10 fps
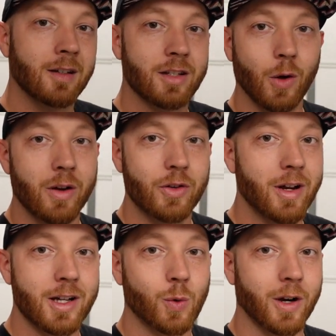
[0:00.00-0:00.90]
So if you
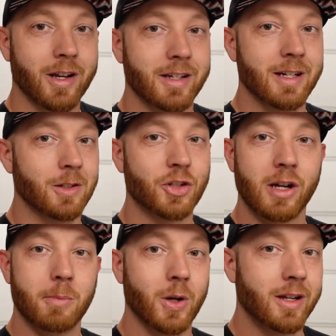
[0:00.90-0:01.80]
guys work at a
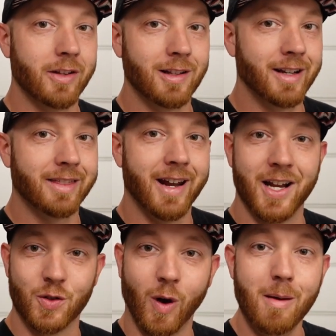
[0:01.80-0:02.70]
dealership or anything like
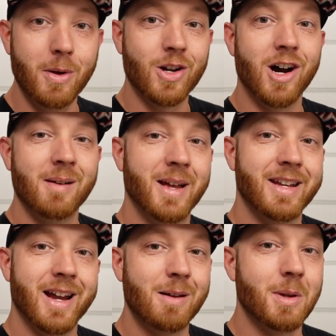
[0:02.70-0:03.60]
that, drop a
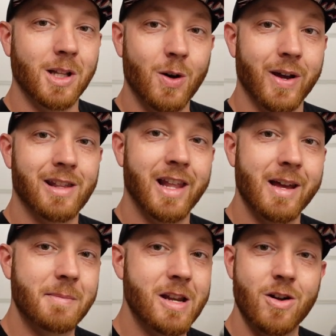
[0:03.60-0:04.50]
comment down below and
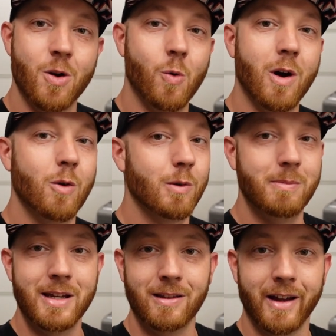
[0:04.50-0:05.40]
let me know what would
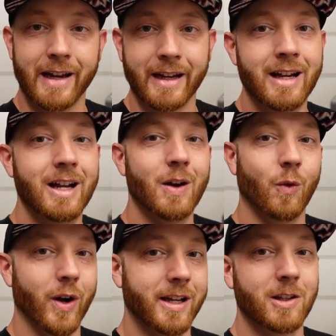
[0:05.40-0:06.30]
be like
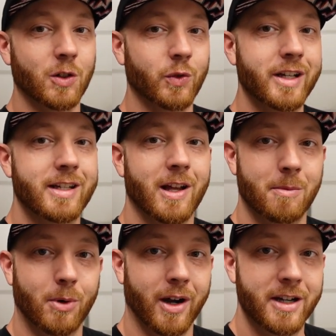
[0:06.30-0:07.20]
regular retail
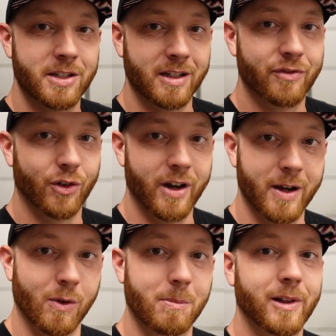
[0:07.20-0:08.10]
pricing for a
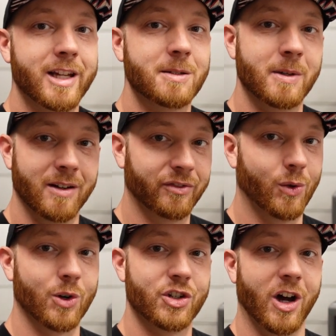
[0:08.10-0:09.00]
replacement of
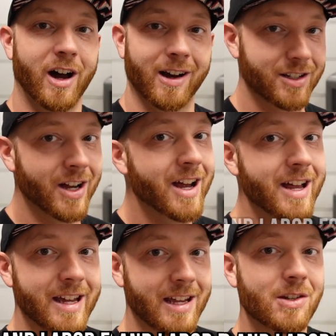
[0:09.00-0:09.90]
four shocks
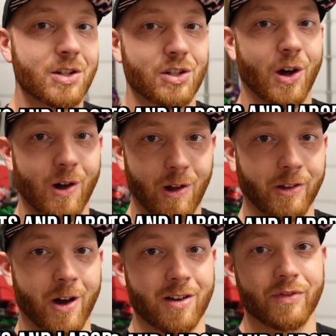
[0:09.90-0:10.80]
installed
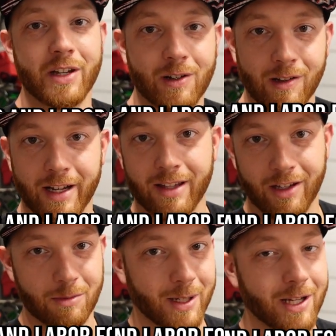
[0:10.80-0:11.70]
on a vehicle like
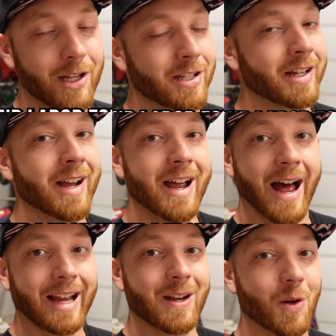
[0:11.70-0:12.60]
this, because
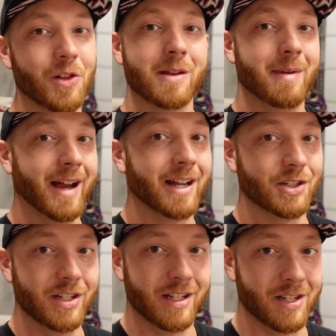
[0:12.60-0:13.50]
I can only
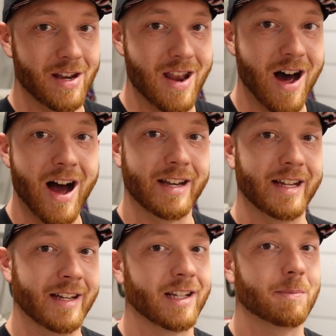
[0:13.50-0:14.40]
imagine it's not
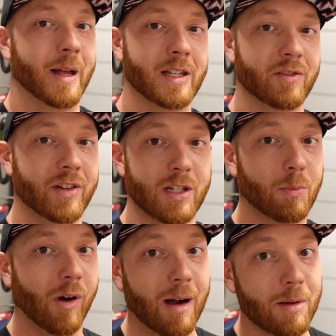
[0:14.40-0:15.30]
inexpensive and it's
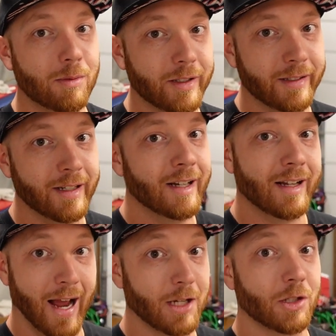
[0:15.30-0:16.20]
probably
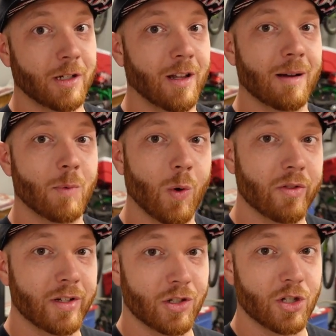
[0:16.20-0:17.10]
actually a lot more
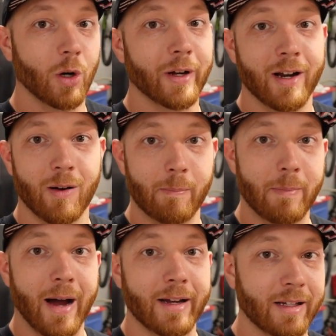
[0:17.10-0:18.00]
than just going out and
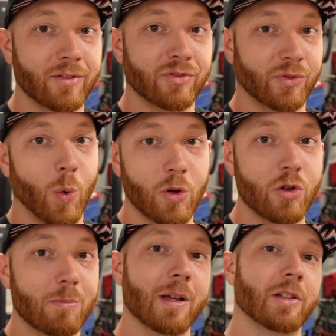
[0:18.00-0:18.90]
buying four
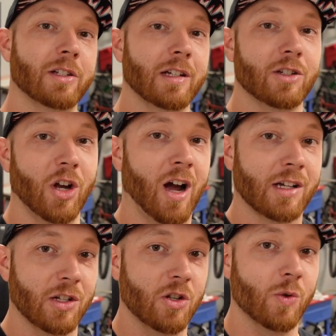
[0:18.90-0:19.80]
new Bilstein
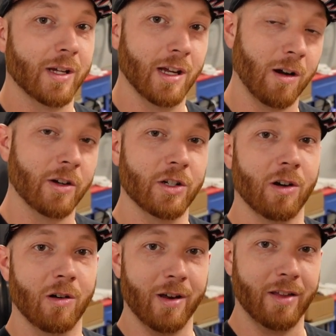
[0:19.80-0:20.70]
shocks and doing it on
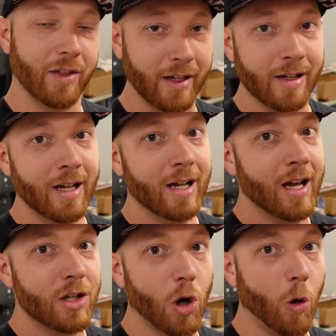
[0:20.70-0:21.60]
your own. I think
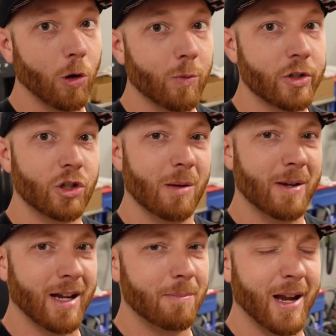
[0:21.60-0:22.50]
total with
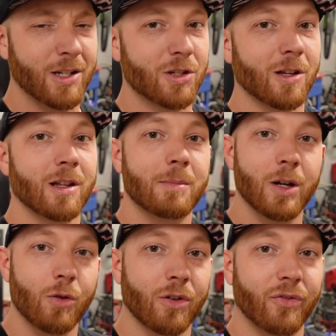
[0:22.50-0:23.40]
shipping, I paid just a little bit
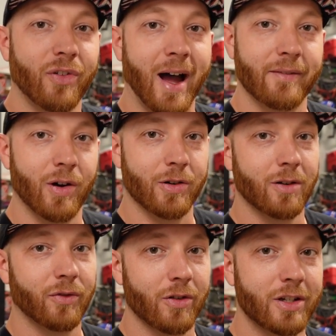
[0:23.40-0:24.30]
over
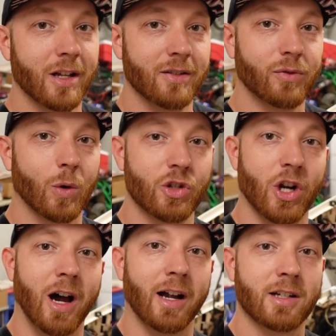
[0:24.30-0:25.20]
$500 for the set of four
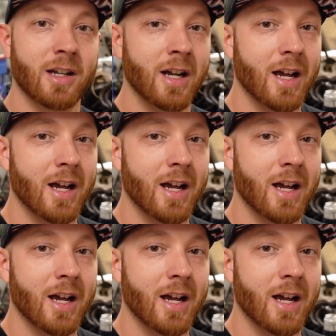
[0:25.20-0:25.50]
shocks.